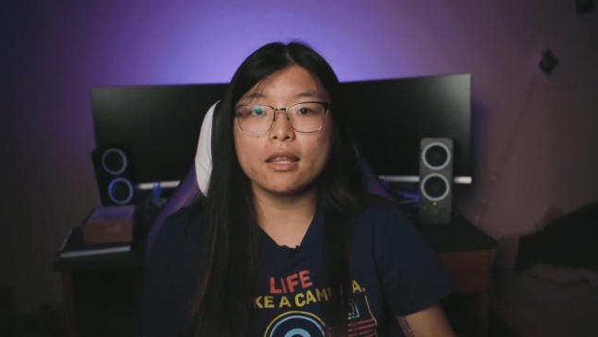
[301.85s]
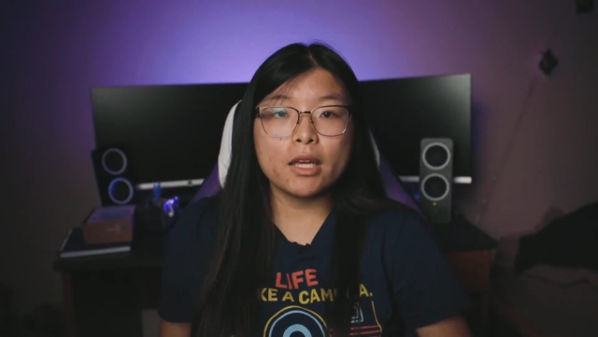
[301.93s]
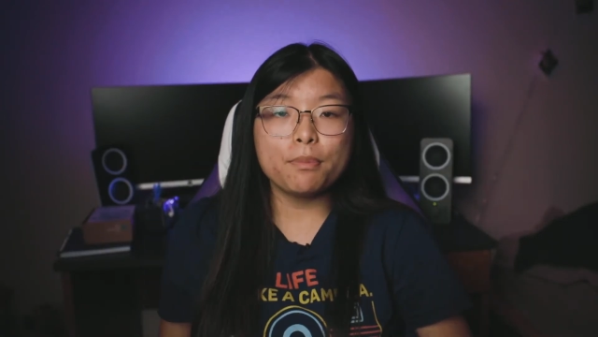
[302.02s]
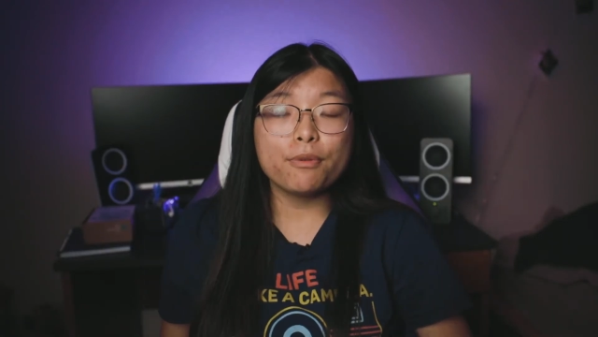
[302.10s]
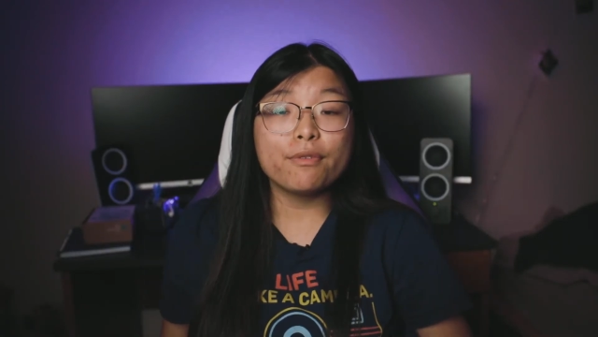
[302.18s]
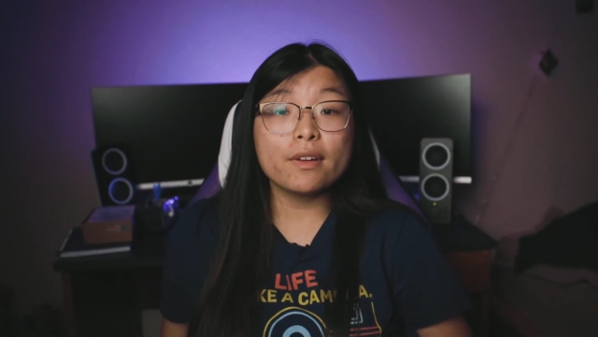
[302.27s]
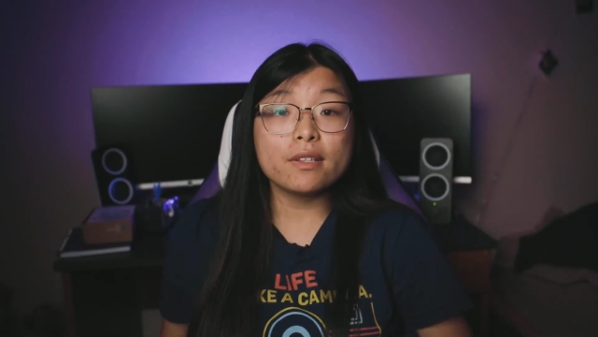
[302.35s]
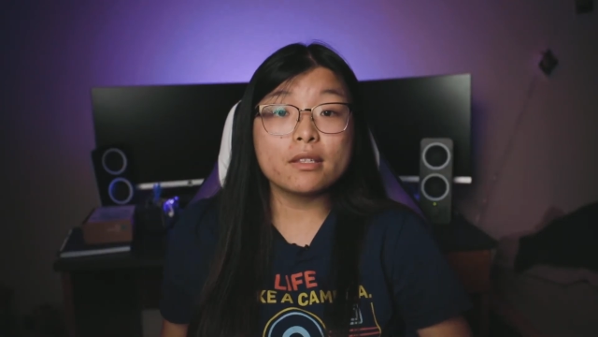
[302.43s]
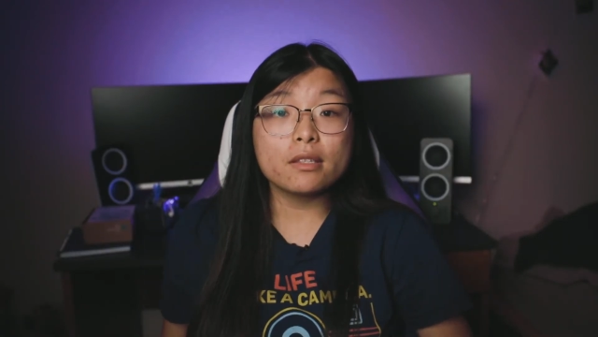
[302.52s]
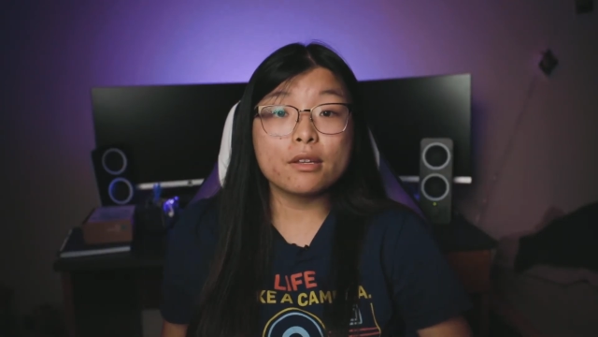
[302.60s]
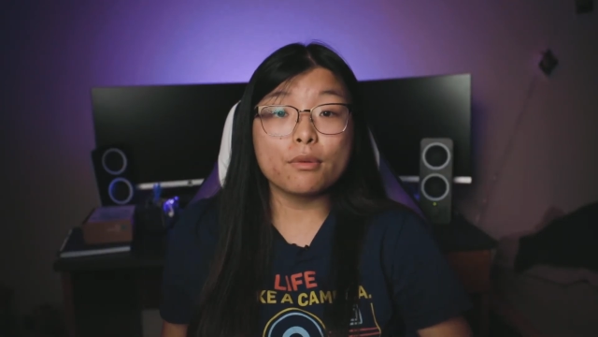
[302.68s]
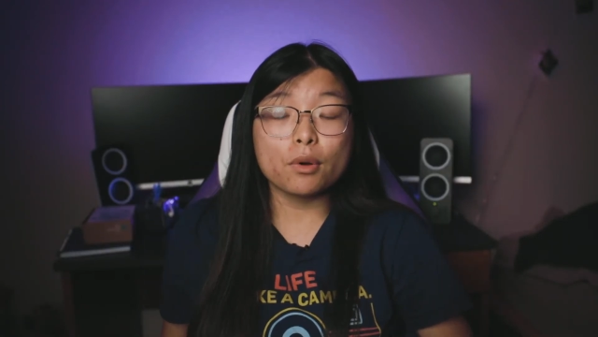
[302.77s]
it
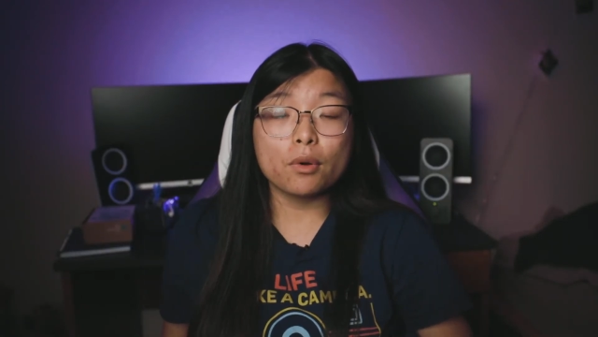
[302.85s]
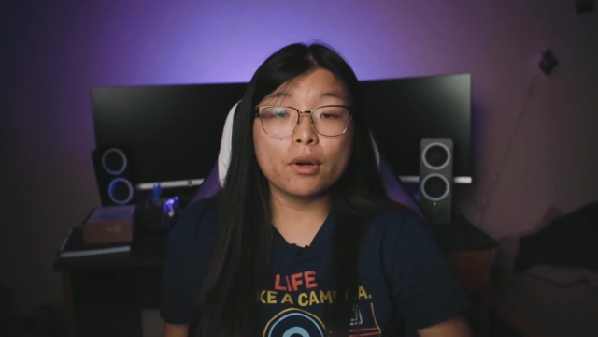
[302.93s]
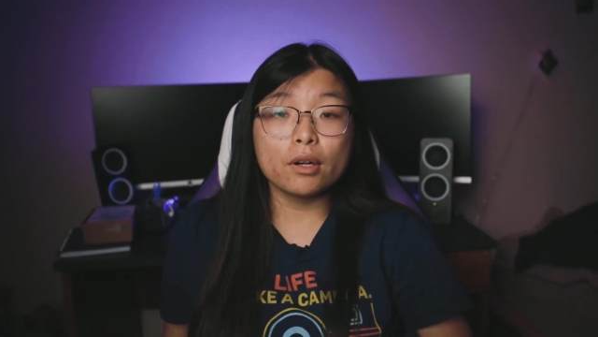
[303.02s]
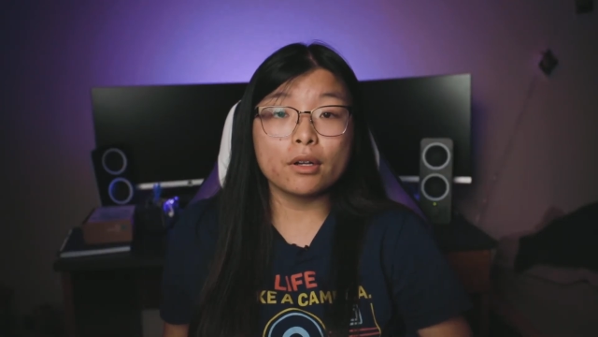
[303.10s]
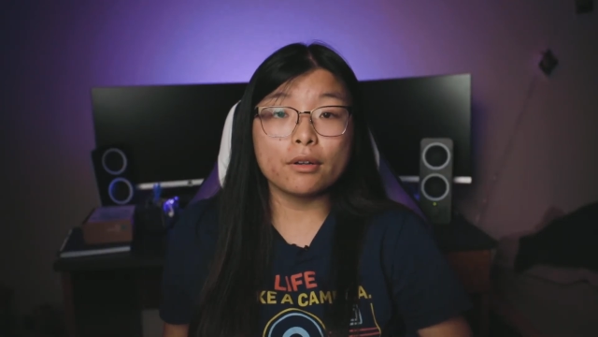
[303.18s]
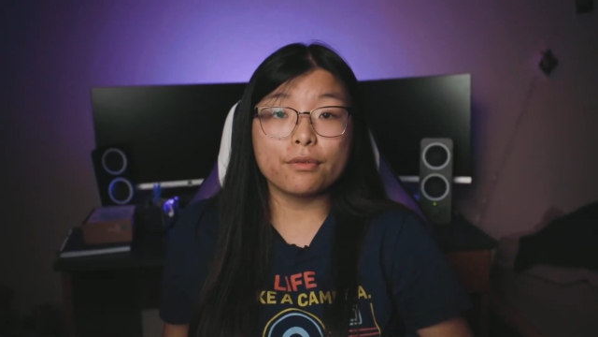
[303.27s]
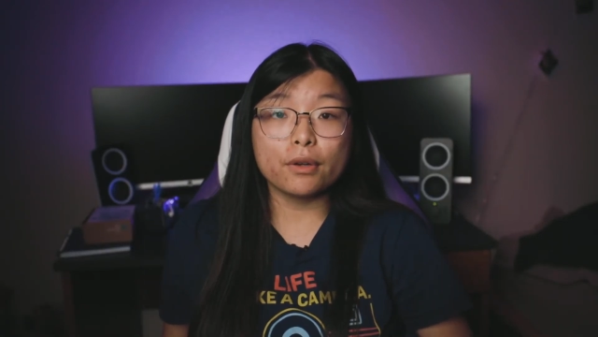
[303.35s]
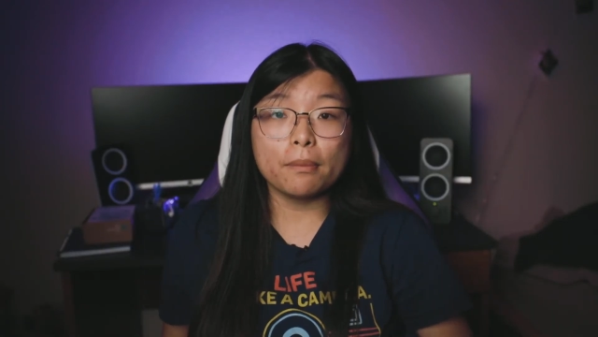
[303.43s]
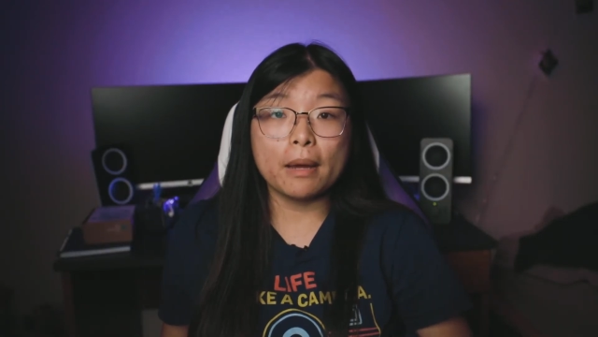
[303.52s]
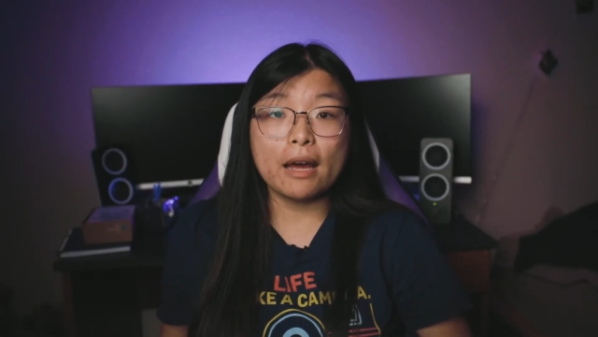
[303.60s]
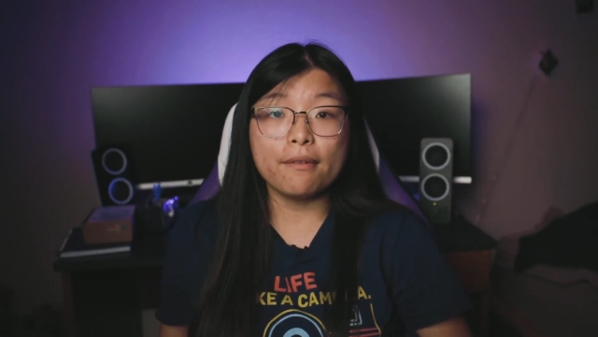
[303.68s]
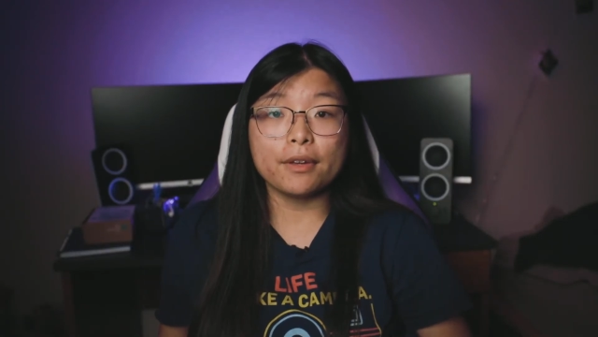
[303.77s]
prevents the recorder
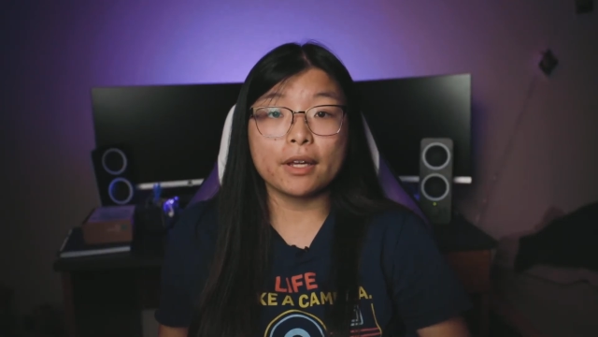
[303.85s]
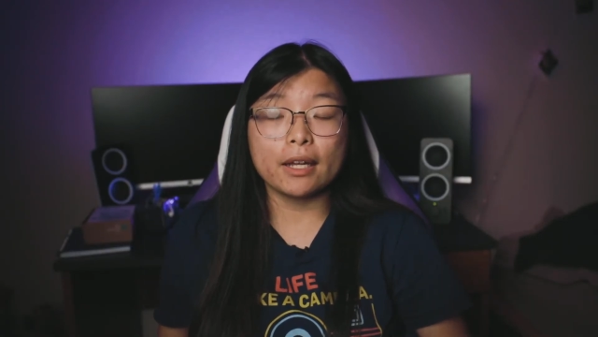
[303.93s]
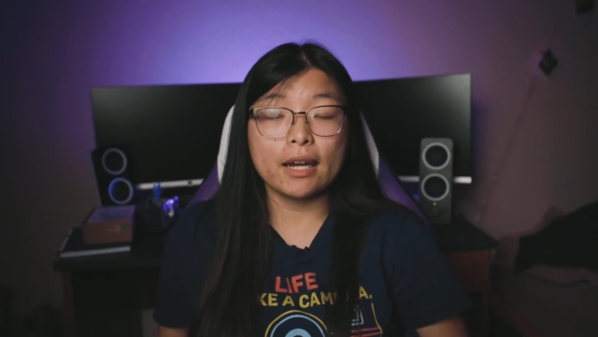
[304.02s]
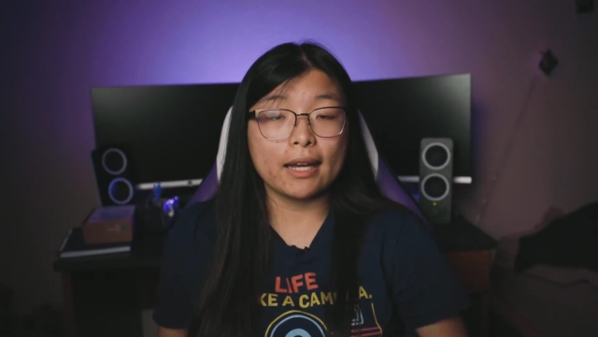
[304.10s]
from having an